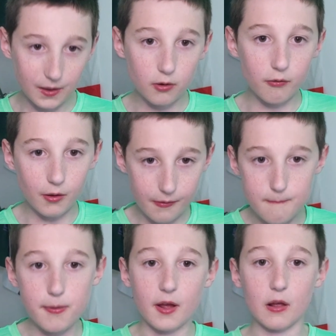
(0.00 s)
Winter
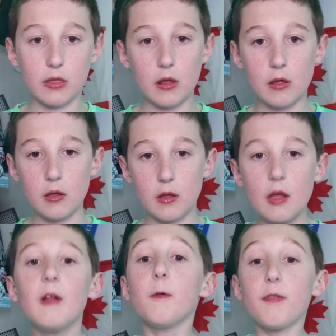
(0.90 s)
Olympics.
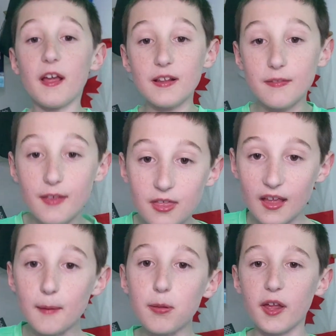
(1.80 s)
Then in the
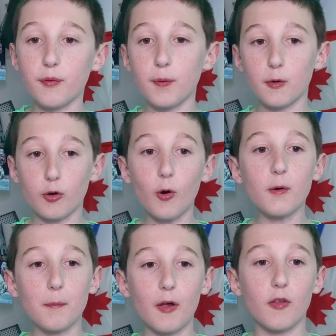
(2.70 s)
same place, we were
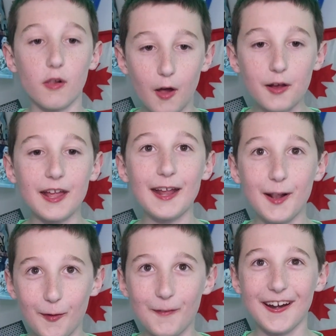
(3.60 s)
told about the Lucky
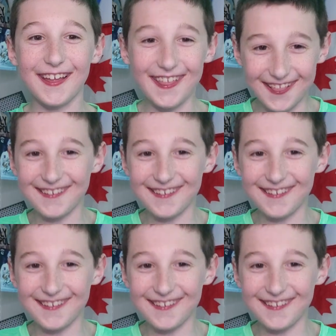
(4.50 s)
Looney